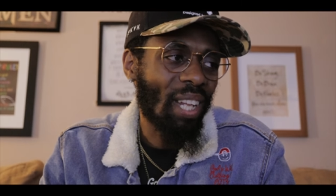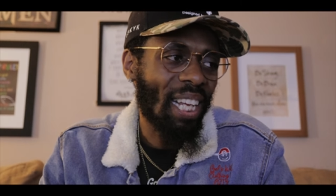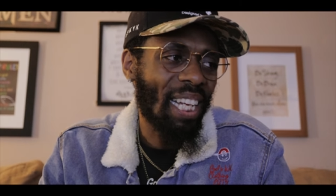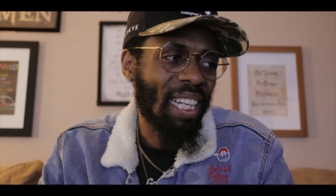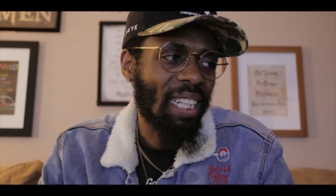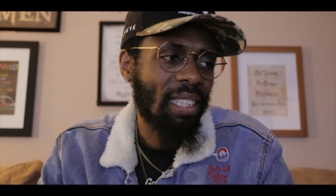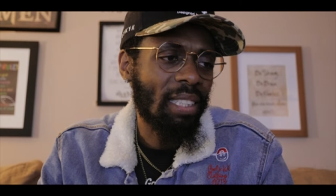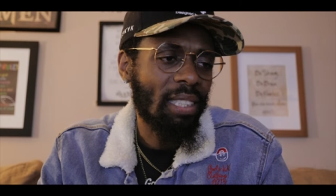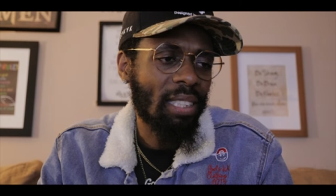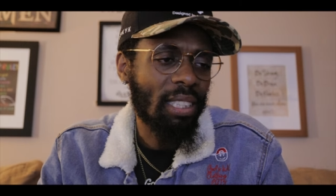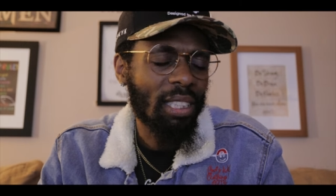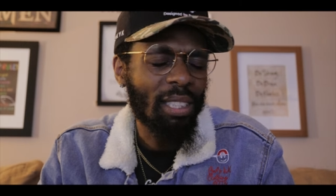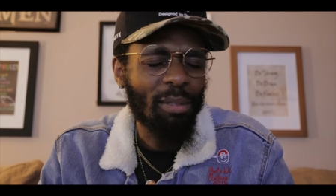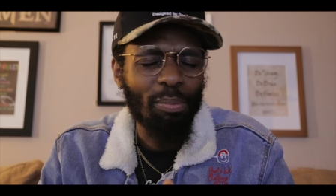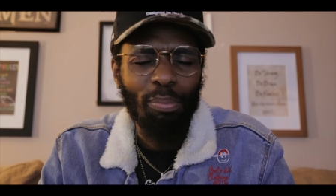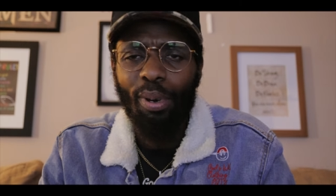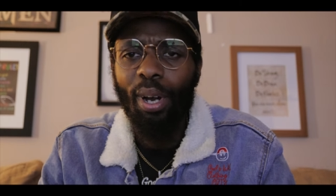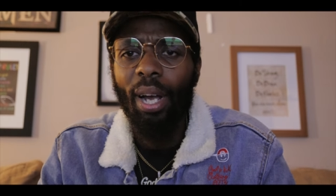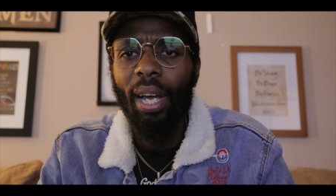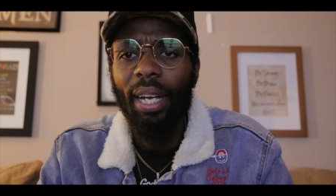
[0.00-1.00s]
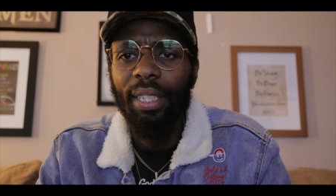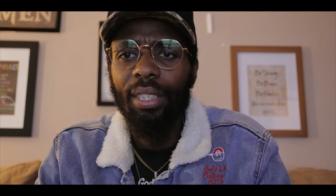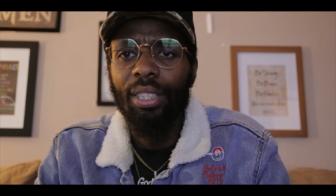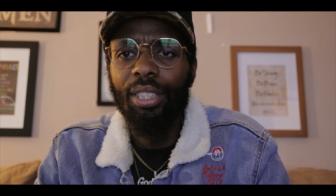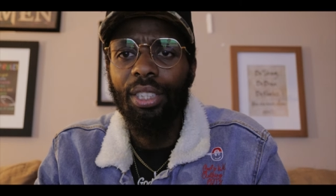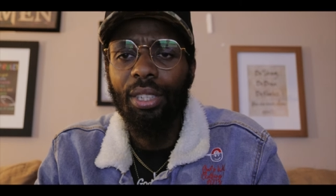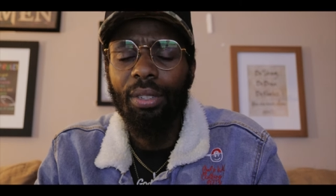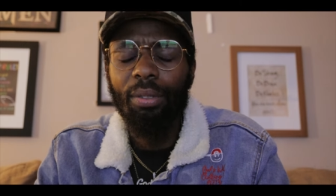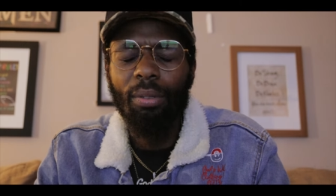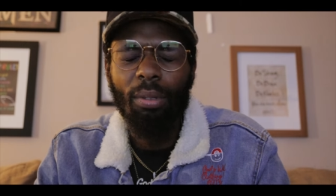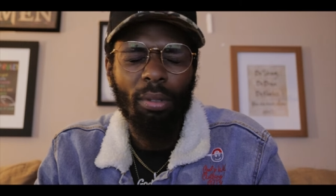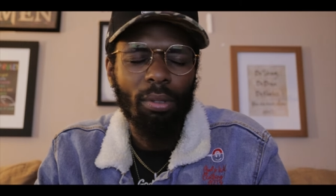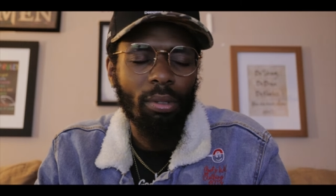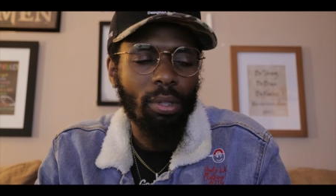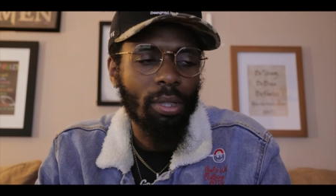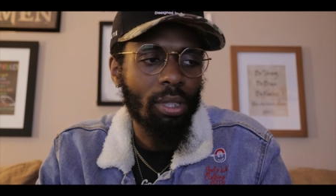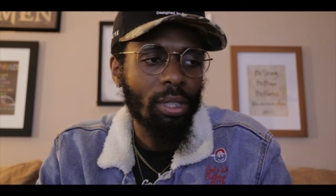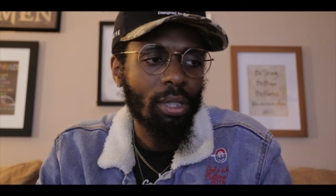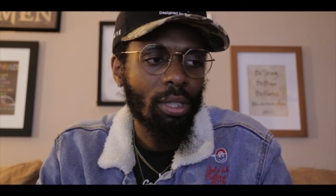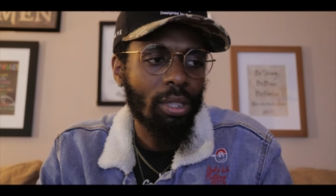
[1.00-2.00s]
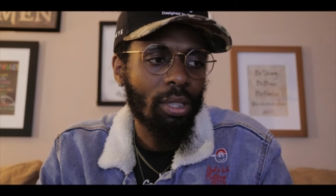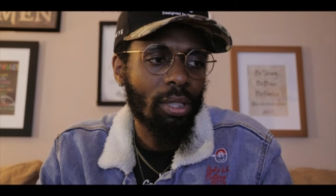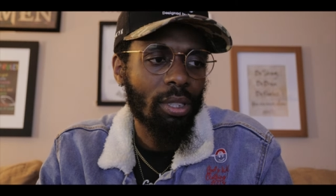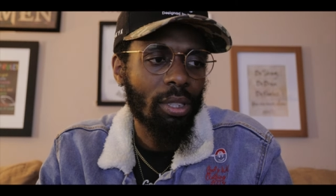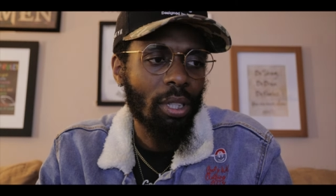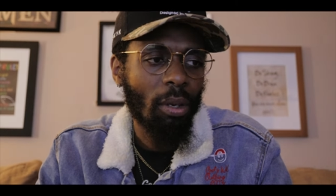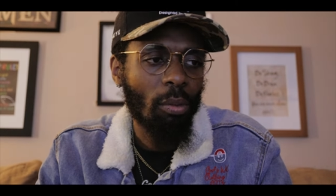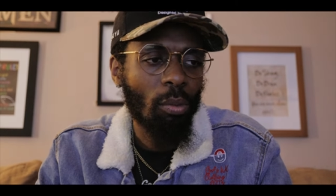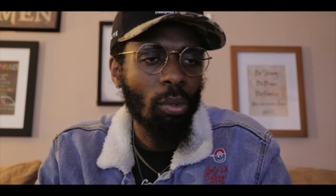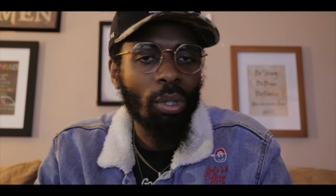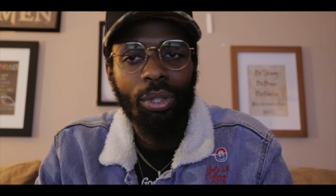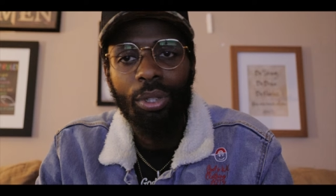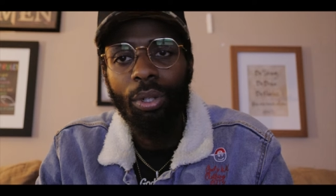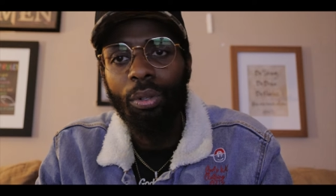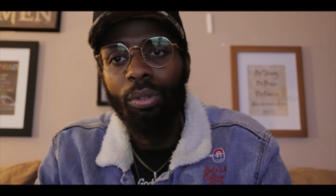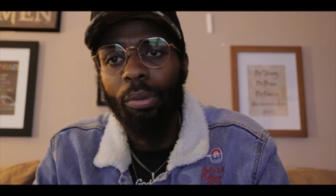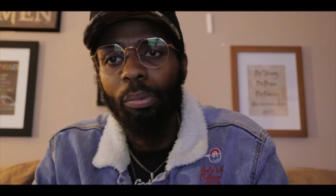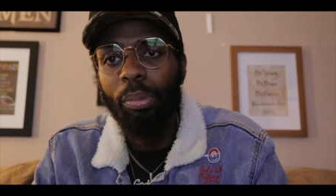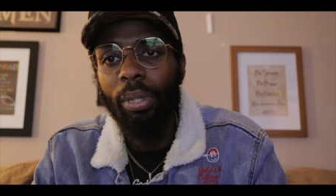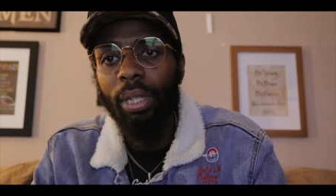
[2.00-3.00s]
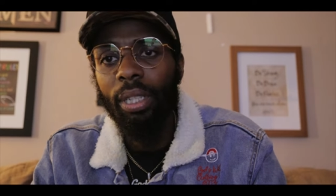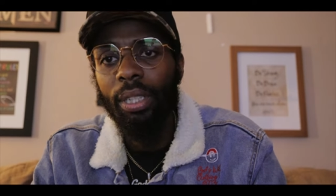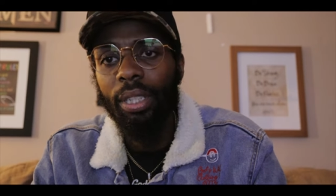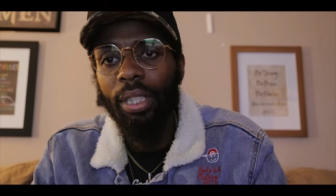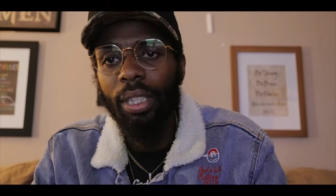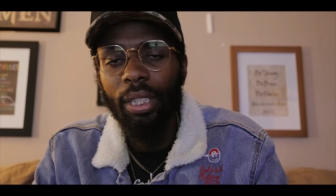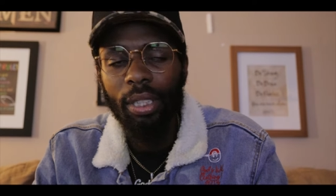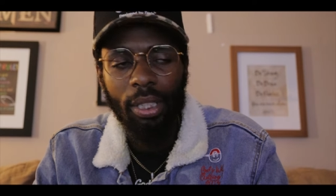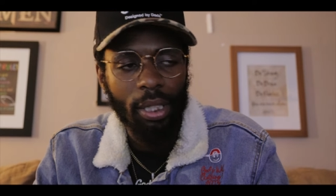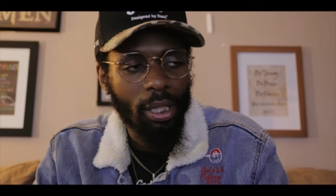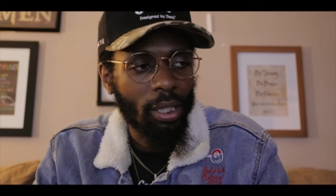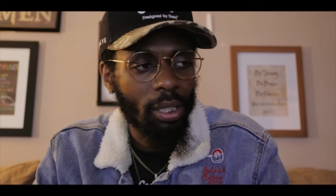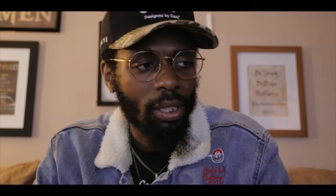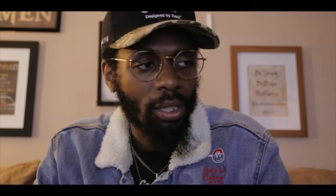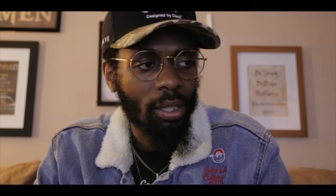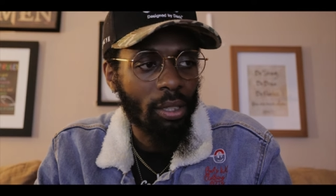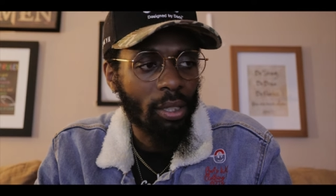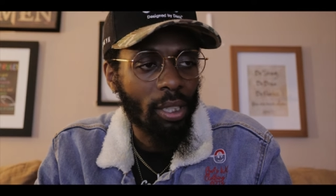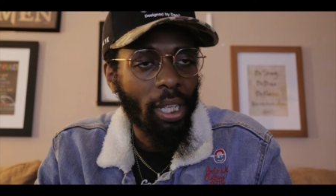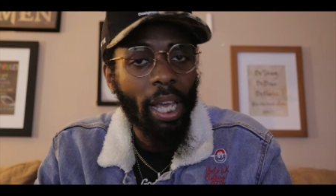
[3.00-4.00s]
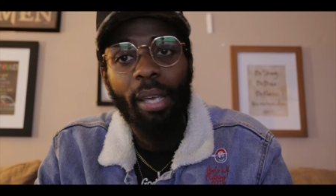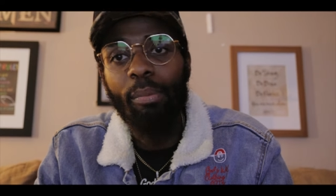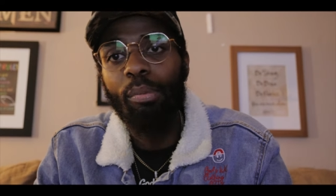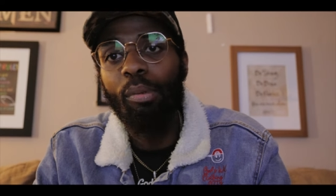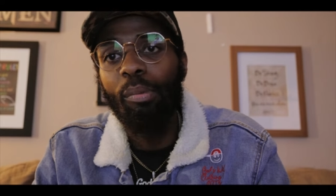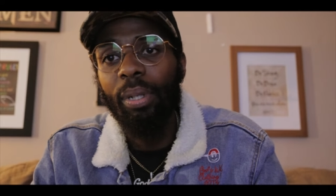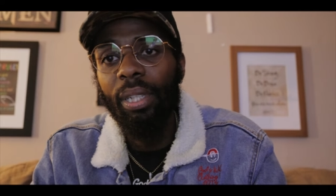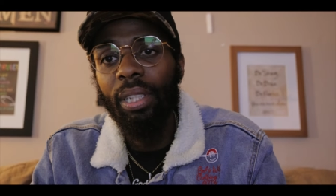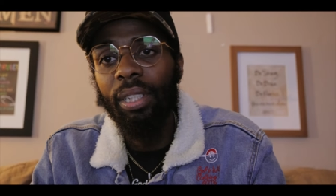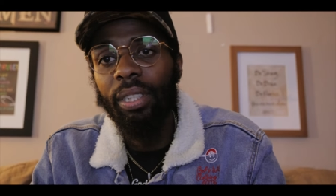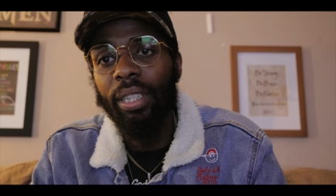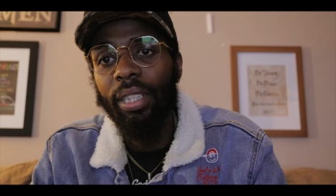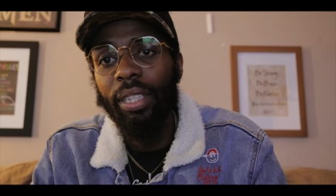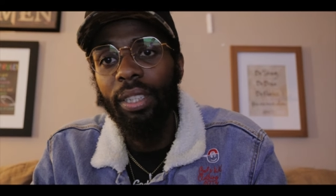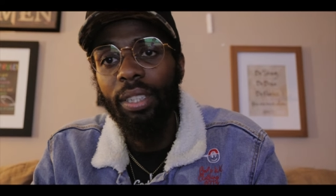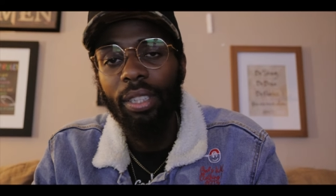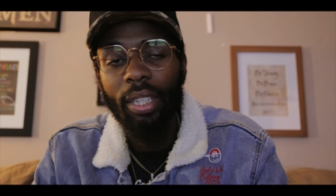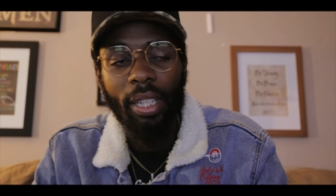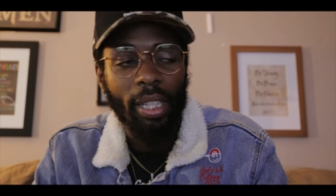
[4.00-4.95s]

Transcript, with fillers: and just pride in general, and just one's own abilities and capabilities.